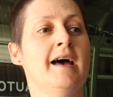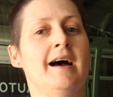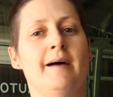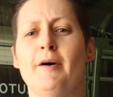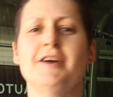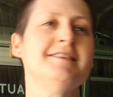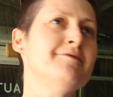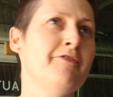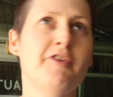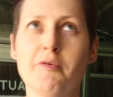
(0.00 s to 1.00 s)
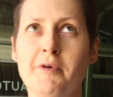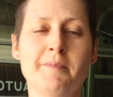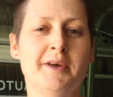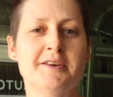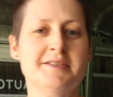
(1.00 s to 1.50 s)
I didn't film it
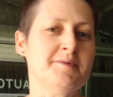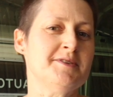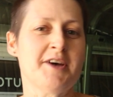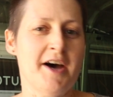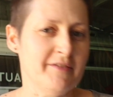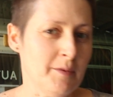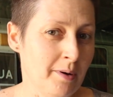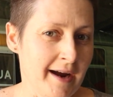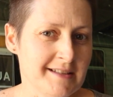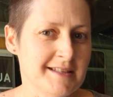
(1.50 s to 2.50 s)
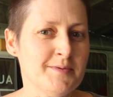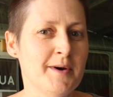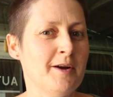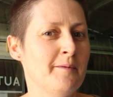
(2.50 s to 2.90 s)
because it was kind of a practice one.